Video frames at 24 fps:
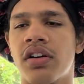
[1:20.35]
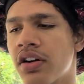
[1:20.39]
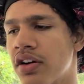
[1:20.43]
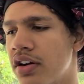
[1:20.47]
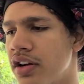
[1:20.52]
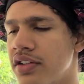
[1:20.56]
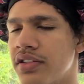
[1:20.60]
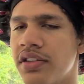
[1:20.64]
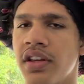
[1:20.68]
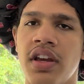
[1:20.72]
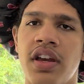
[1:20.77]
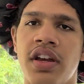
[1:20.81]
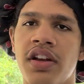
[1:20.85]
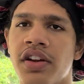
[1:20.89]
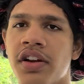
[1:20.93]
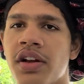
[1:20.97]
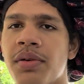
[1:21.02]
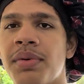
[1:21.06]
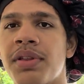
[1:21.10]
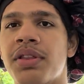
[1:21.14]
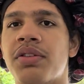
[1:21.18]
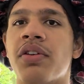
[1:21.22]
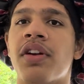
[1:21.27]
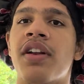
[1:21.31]
or else you're gonna
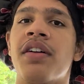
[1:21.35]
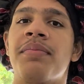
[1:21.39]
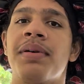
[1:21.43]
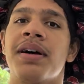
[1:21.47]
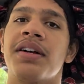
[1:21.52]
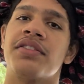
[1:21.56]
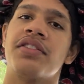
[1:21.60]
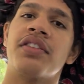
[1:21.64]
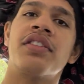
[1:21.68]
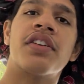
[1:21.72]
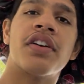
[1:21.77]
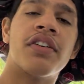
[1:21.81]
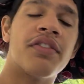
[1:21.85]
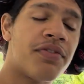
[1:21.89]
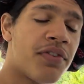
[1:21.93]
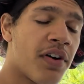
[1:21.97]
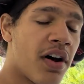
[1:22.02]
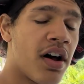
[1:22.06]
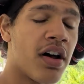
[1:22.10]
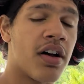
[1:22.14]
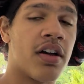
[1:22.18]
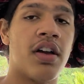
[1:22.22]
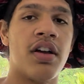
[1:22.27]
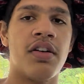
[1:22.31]
be thrown out of balance and you're gonna
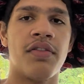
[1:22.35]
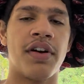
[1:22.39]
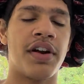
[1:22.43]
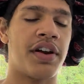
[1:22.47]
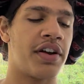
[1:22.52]
fall, right?